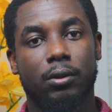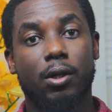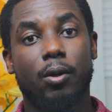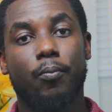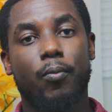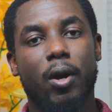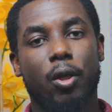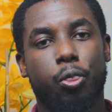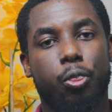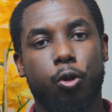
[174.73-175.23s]

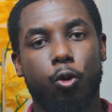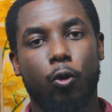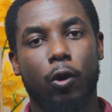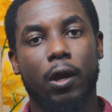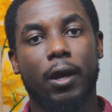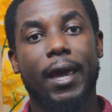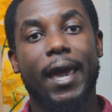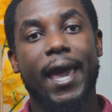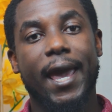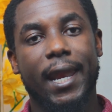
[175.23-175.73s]
Number
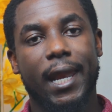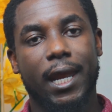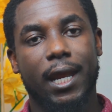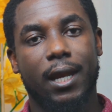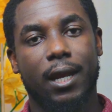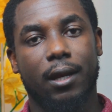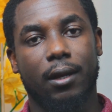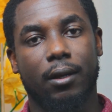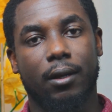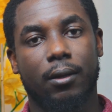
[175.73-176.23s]
3,
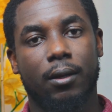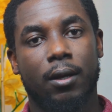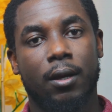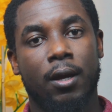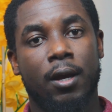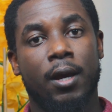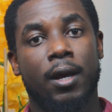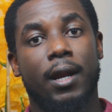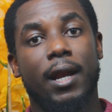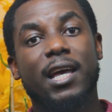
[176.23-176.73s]
editing.
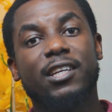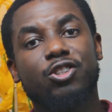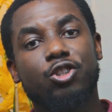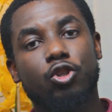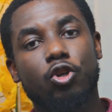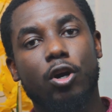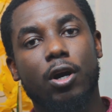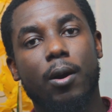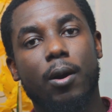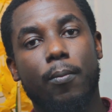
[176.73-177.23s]
Let's
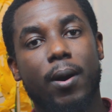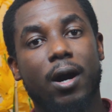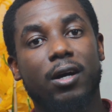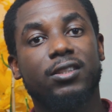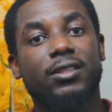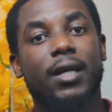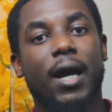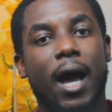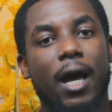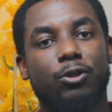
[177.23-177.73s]
talk
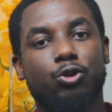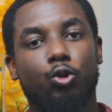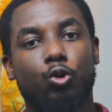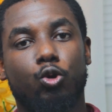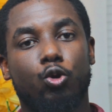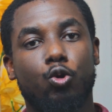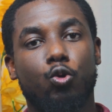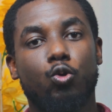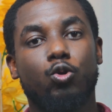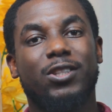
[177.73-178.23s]
about how
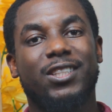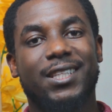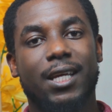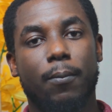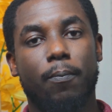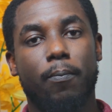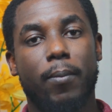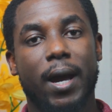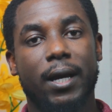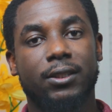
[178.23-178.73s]
to do
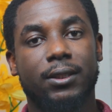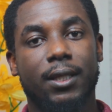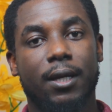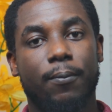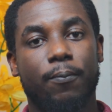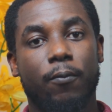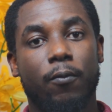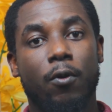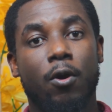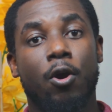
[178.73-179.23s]
step by
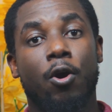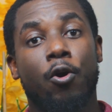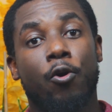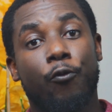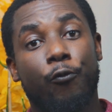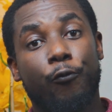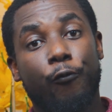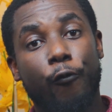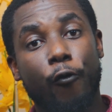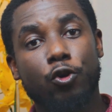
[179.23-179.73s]
step.
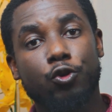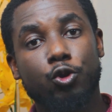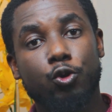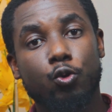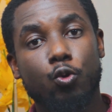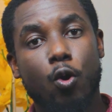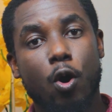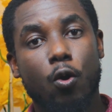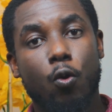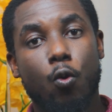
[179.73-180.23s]
First,
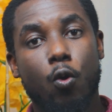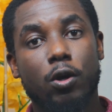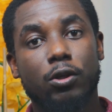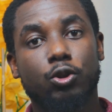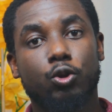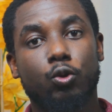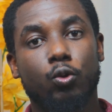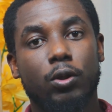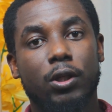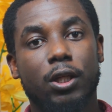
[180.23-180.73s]
you are
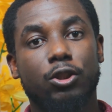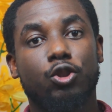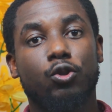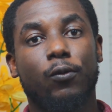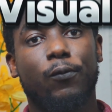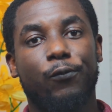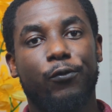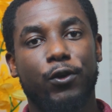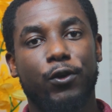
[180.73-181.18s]
going to need some